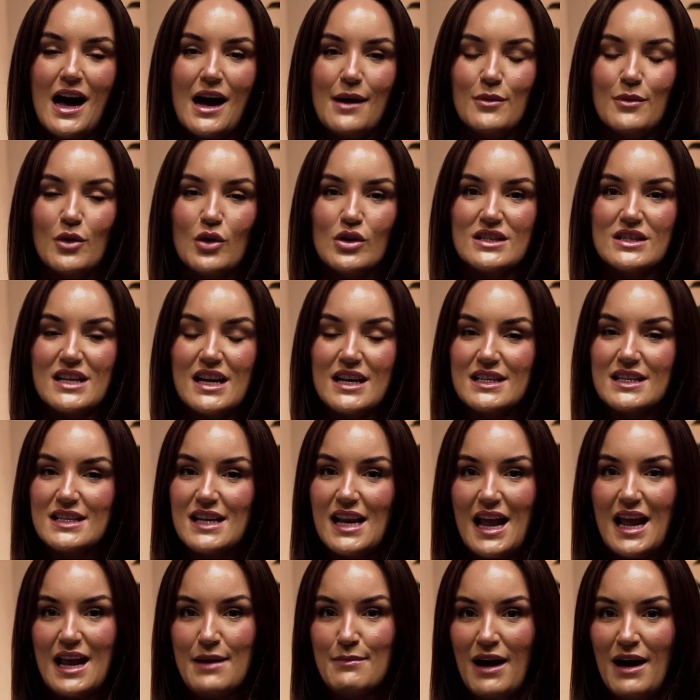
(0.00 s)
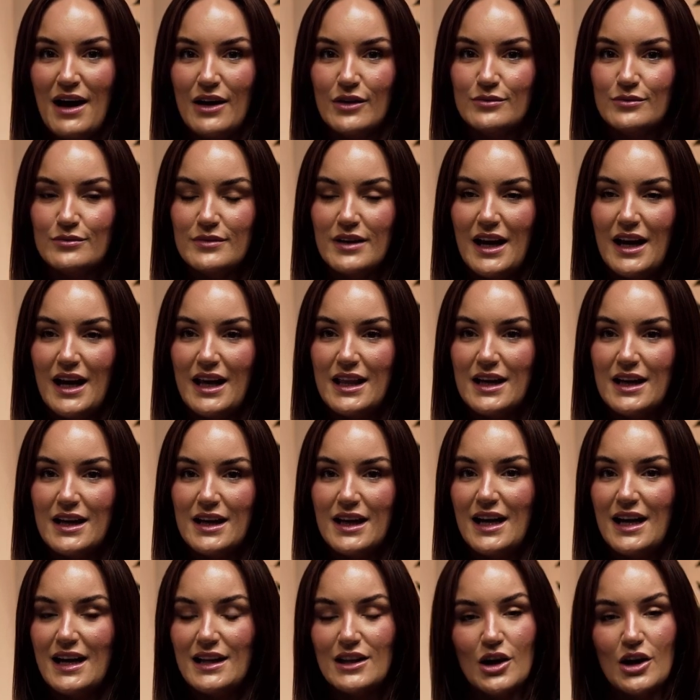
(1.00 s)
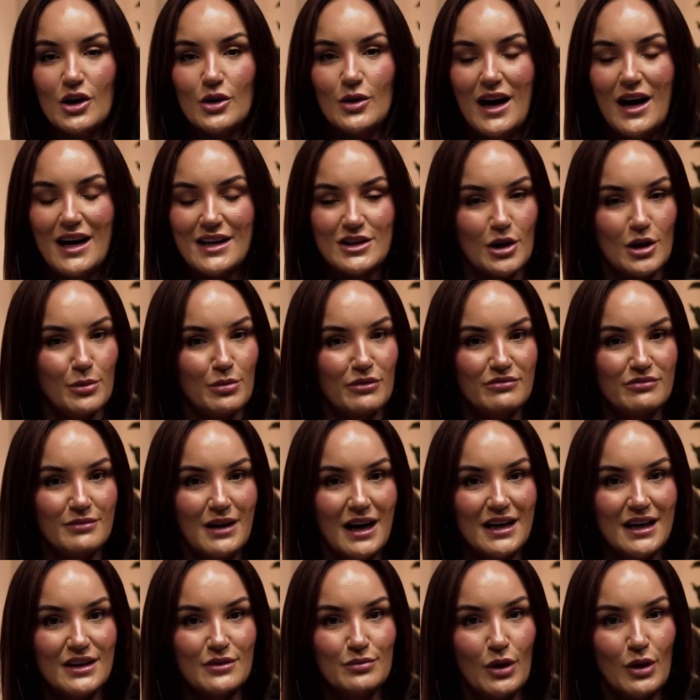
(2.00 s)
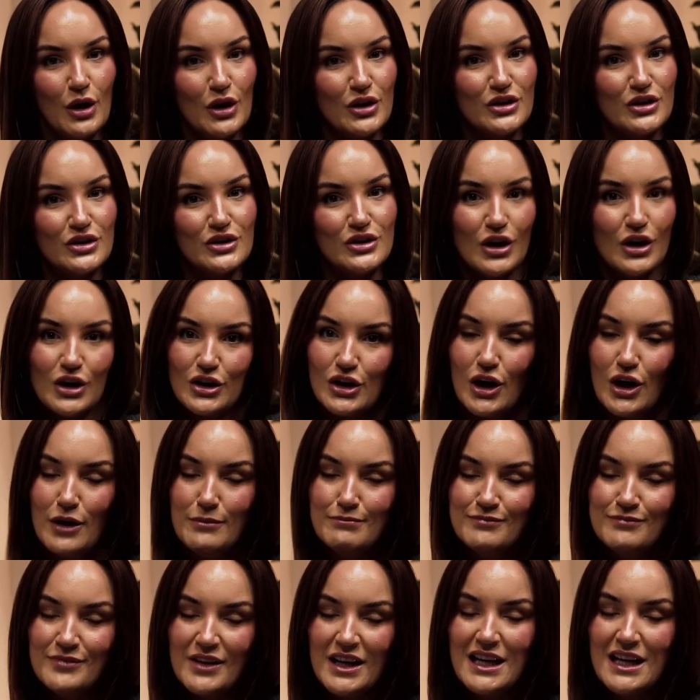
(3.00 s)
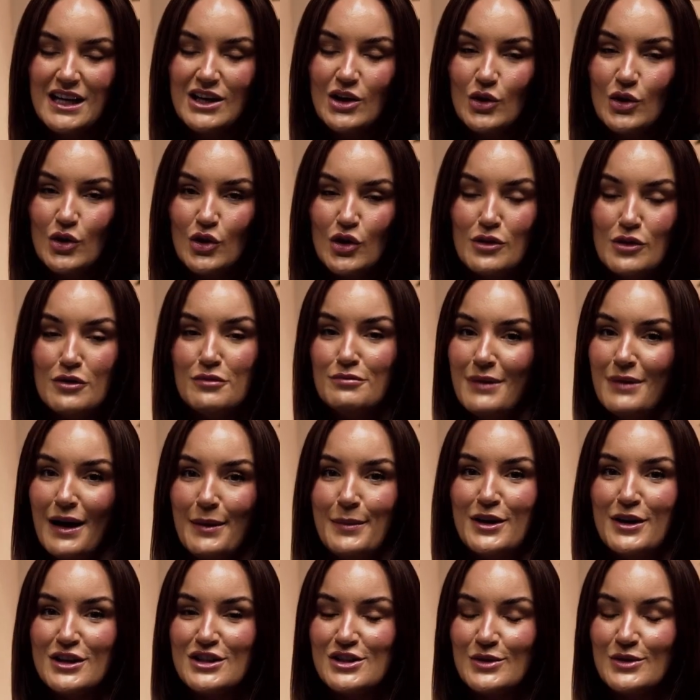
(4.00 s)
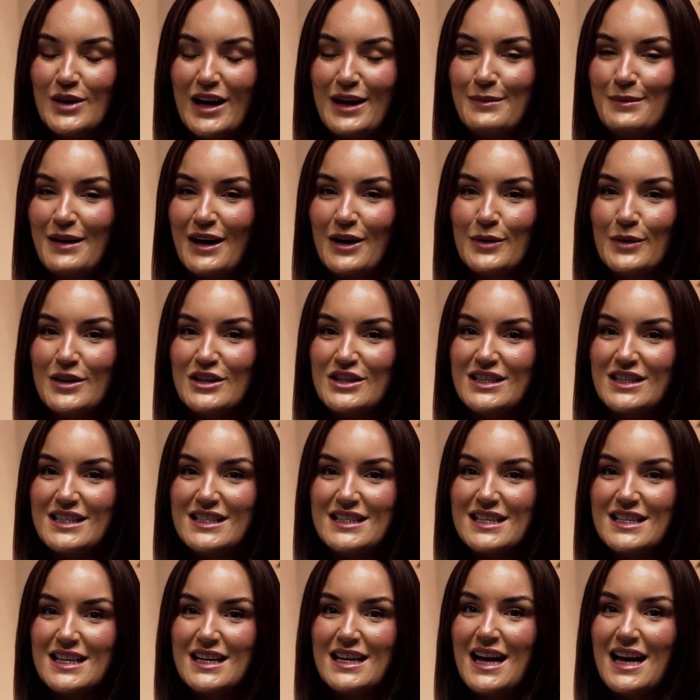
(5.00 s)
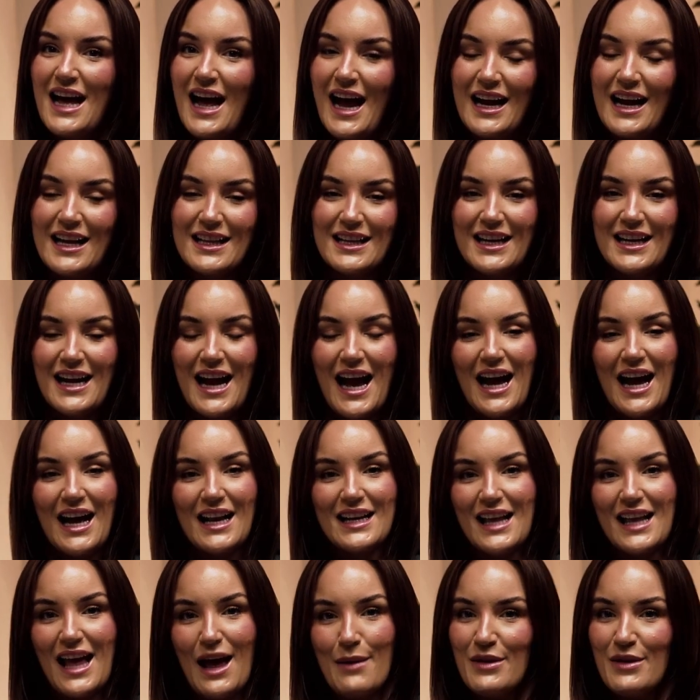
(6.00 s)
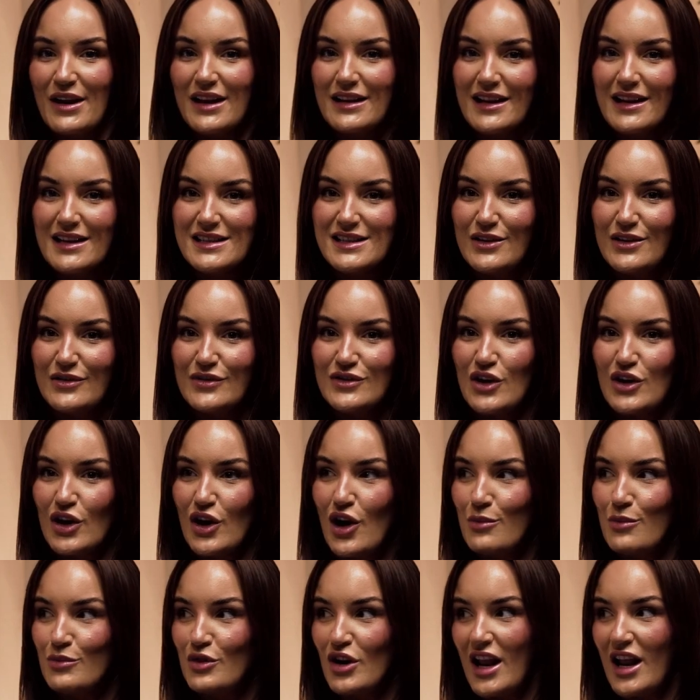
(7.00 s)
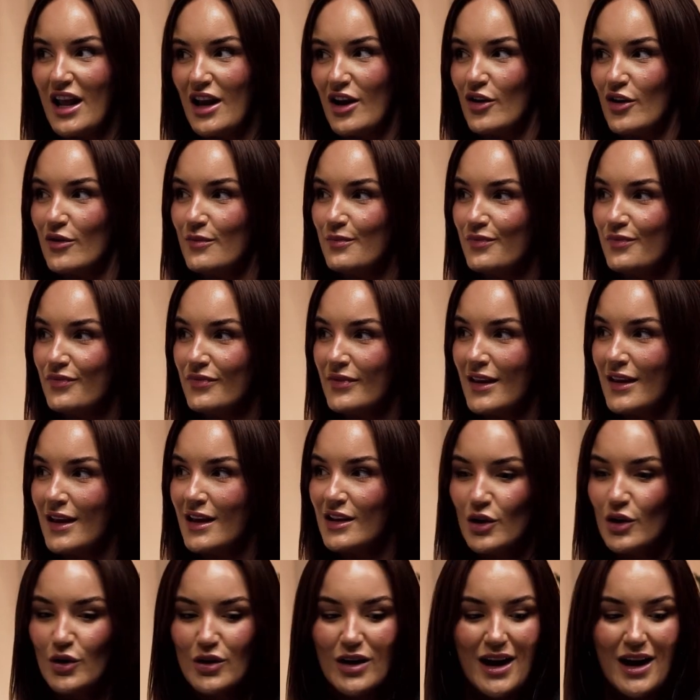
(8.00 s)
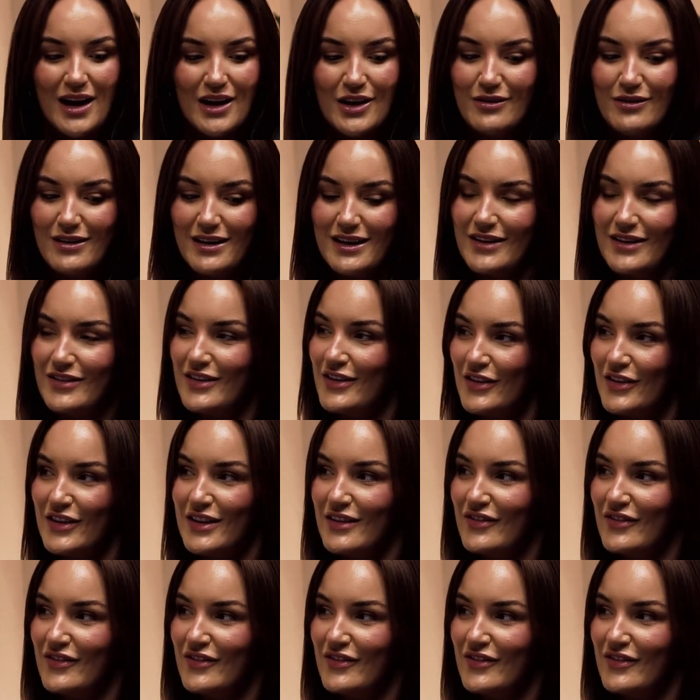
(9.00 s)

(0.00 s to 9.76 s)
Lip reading: or send us an email, either hello@topofmindpod.com or my personal email, which is hayley@gambitcollective.com.au. Laura, are you ready for